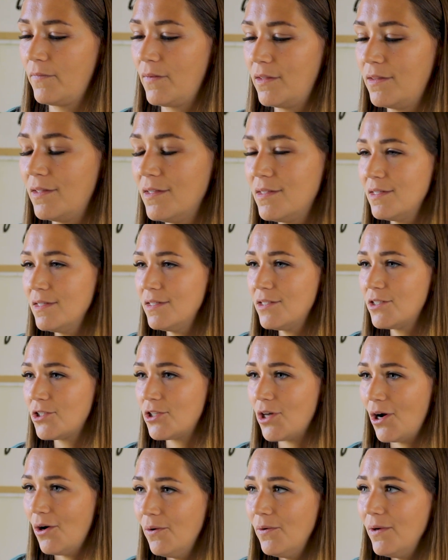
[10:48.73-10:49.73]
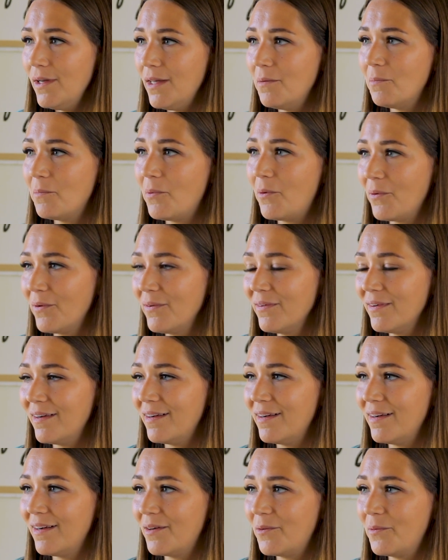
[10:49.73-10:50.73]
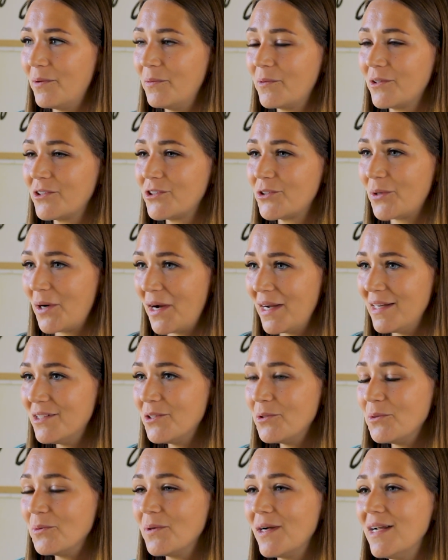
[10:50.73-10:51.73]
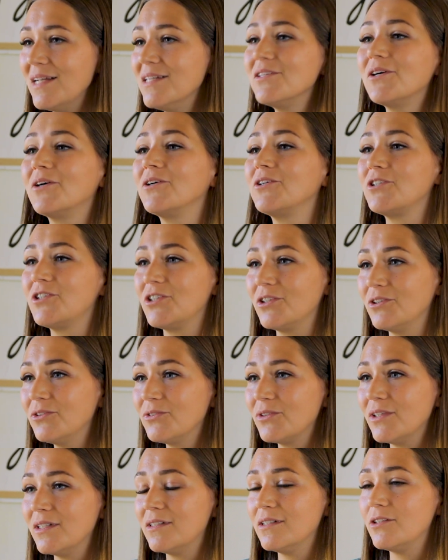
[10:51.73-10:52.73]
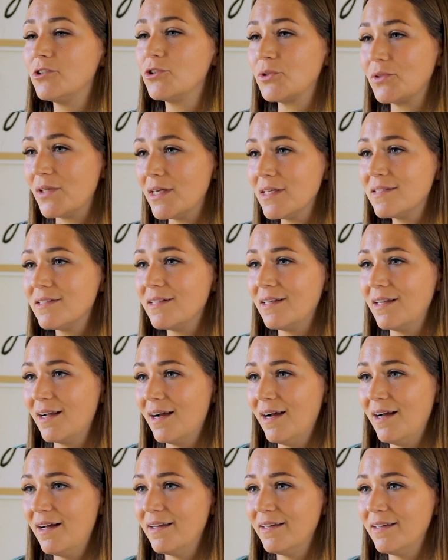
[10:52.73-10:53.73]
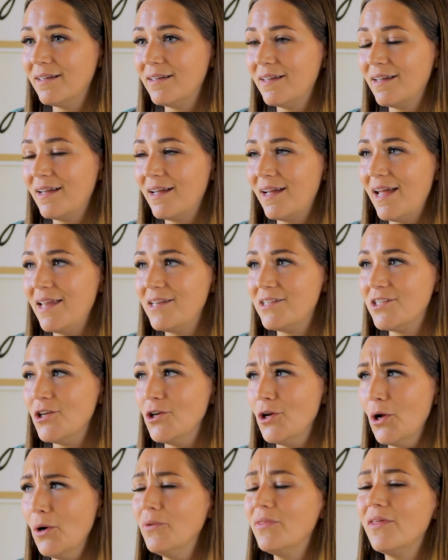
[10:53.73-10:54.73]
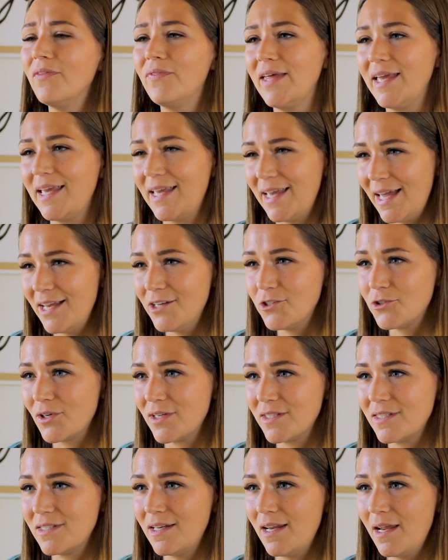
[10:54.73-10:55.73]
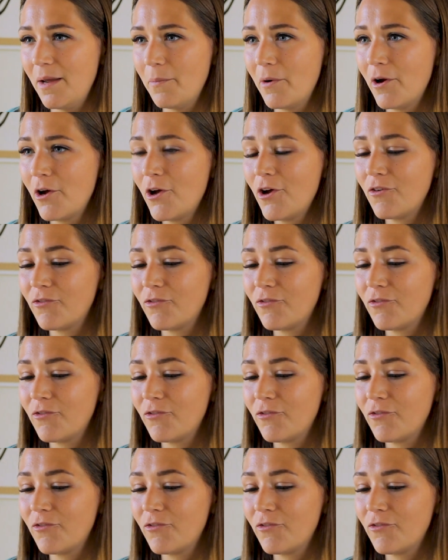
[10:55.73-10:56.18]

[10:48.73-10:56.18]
This is so important when we're trying to raise our children to trust in God and to know that they can trust in him.